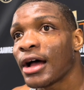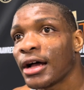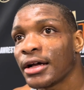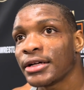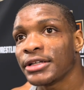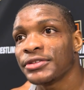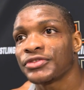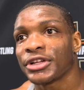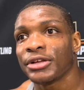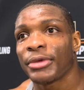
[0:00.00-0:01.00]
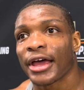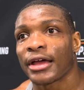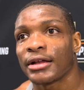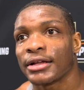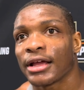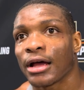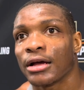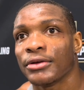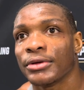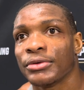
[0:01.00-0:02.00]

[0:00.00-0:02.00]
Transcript: Uh, it was really bad. It,